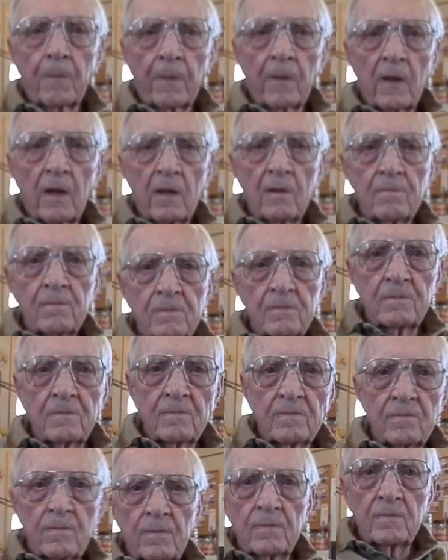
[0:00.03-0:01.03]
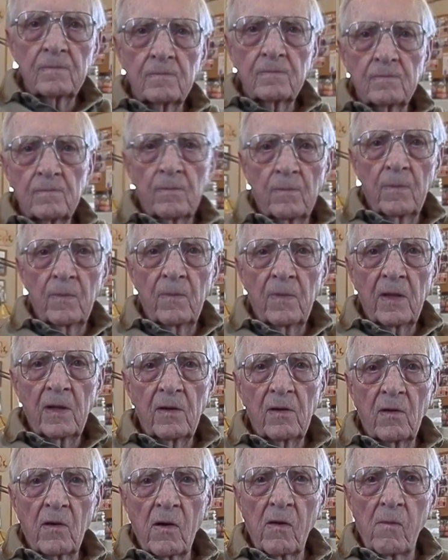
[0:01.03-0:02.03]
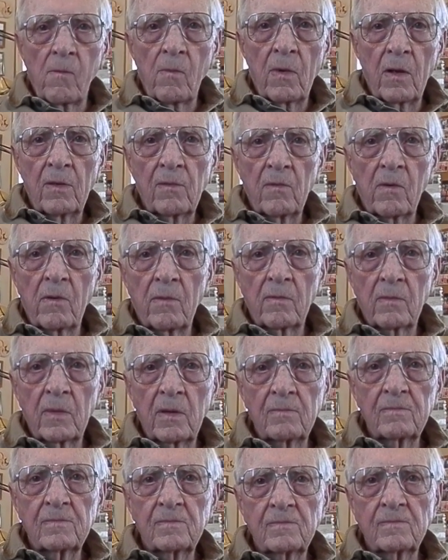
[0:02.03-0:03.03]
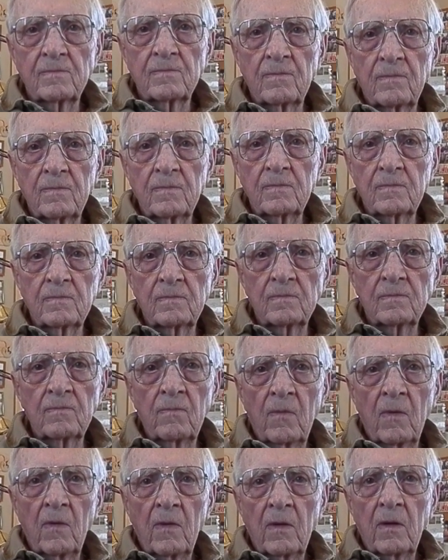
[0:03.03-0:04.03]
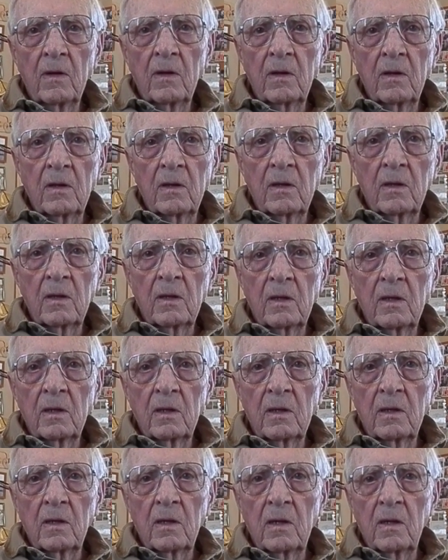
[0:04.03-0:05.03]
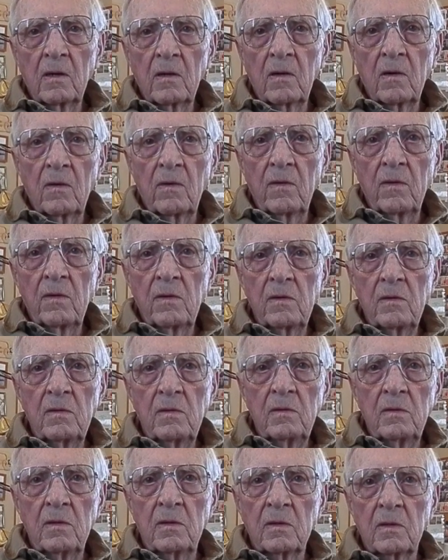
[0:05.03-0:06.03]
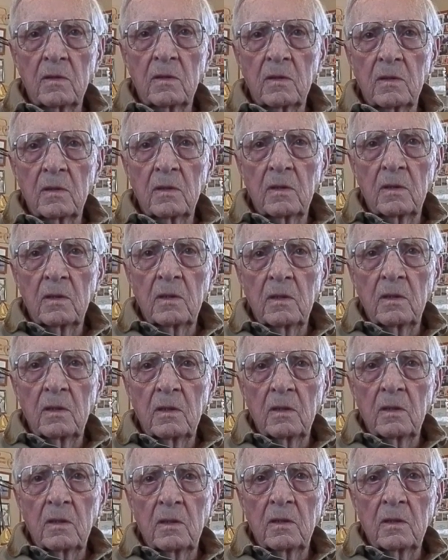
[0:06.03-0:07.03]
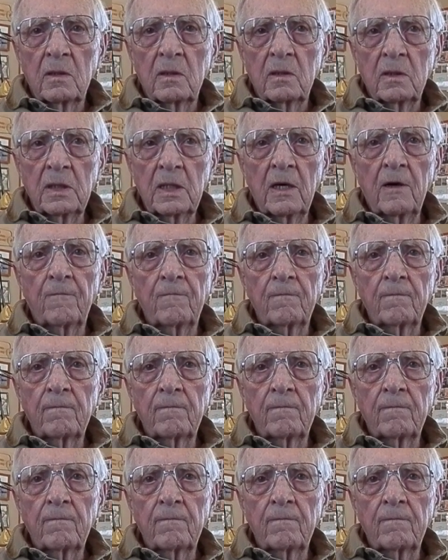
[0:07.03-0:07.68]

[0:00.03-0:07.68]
you were talking about the motivation you saw amongst the civilians when you were going back through France. Yeah.